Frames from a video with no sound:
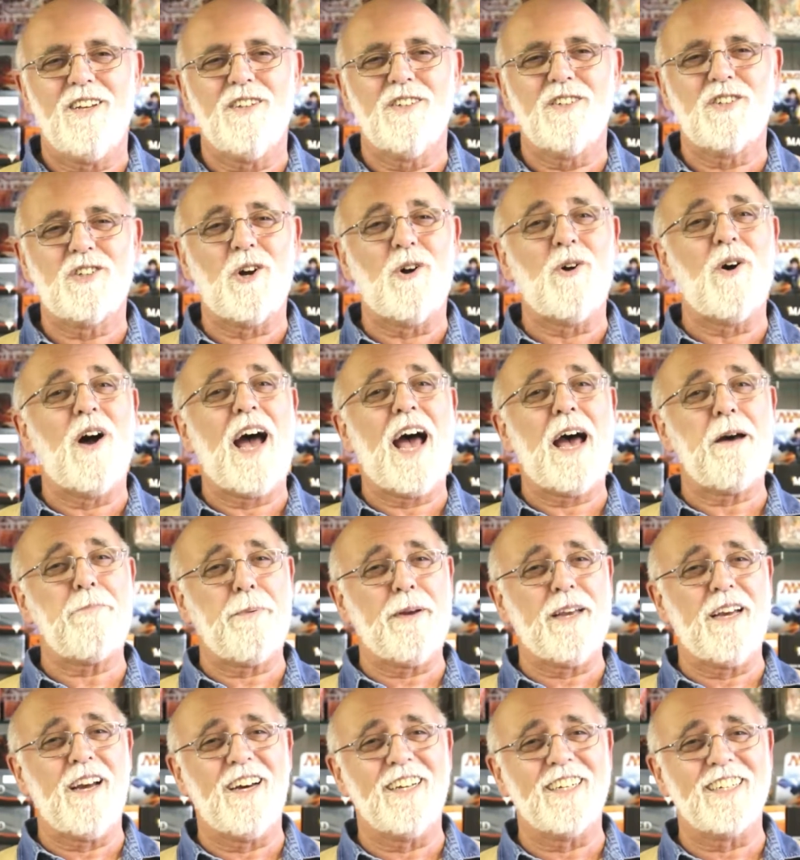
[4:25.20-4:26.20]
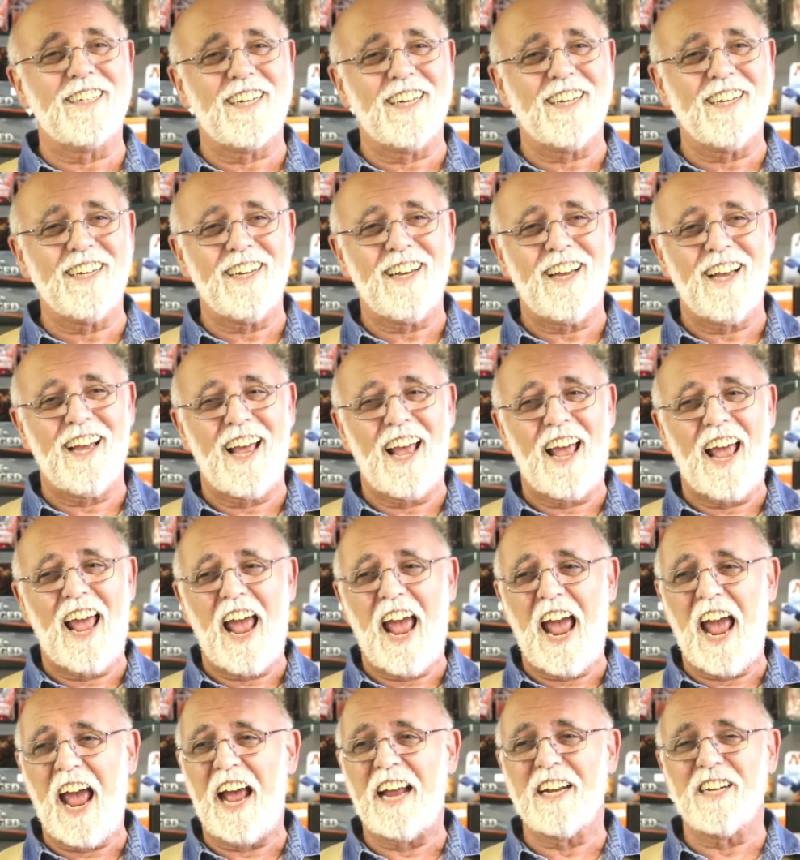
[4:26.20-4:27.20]
So happy hunting
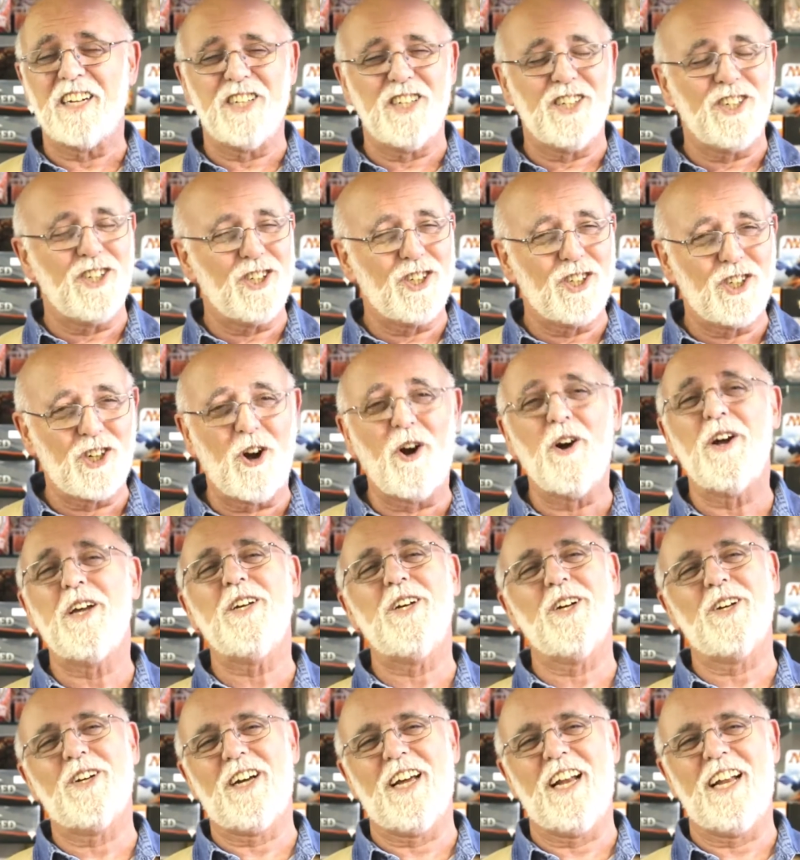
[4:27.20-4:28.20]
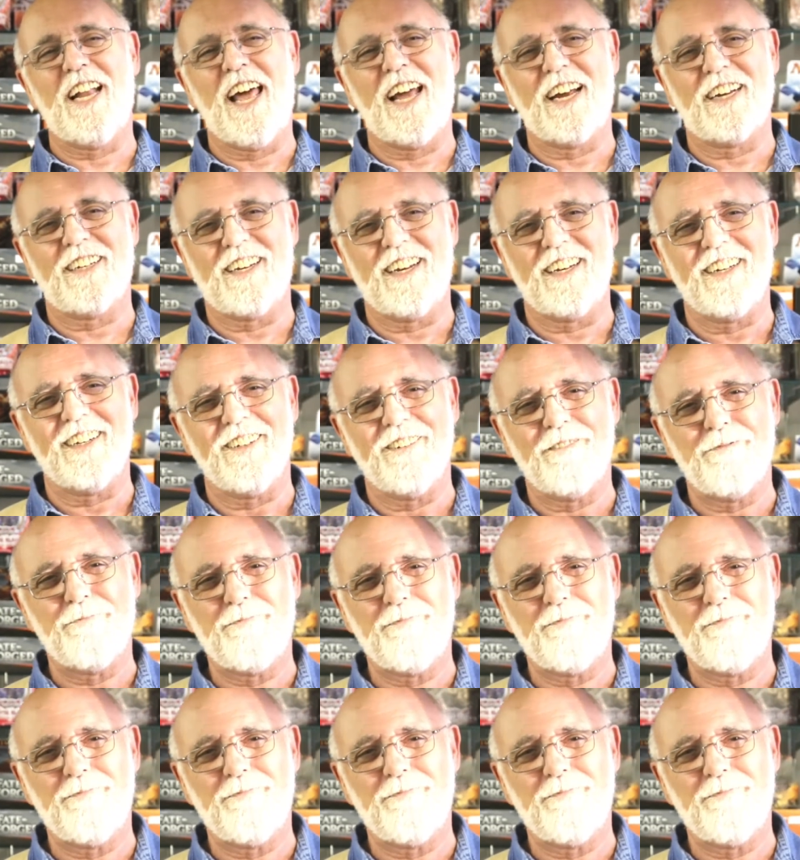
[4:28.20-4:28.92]
and enjoy your collecting.